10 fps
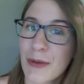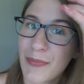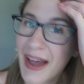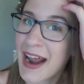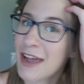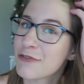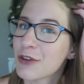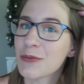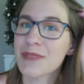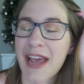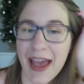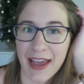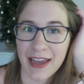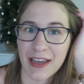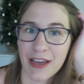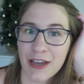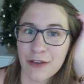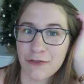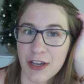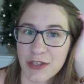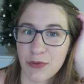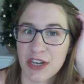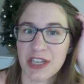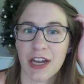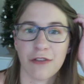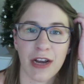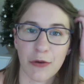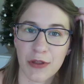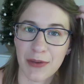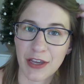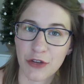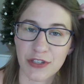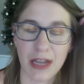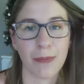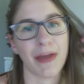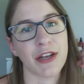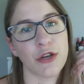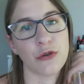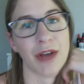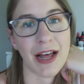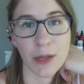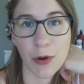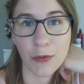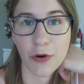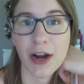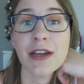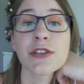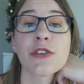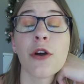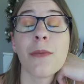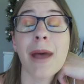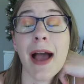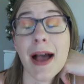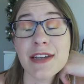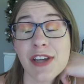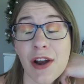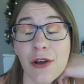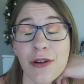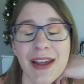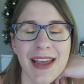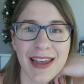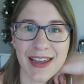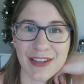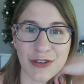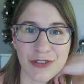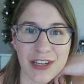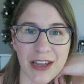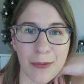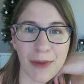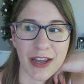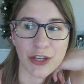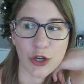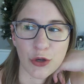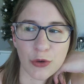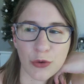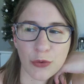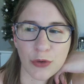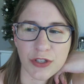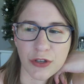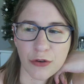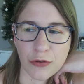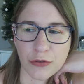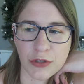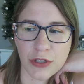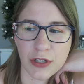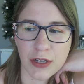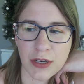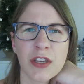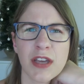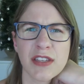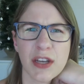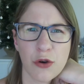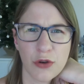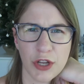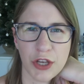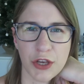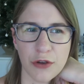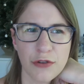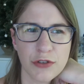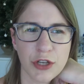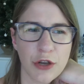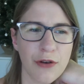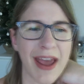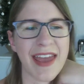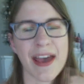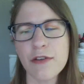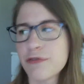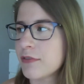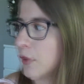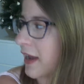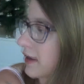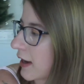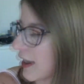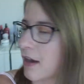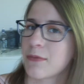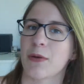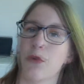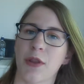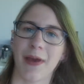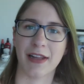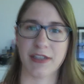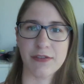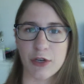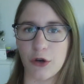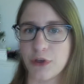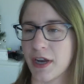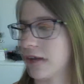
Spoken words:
but I filmed a first impression get ready with me using my new ColourPop product. So my eyeshadow is using my new, what's it called? Is it called Cute? Cute AF? Wait, I can't remember what the palette's even called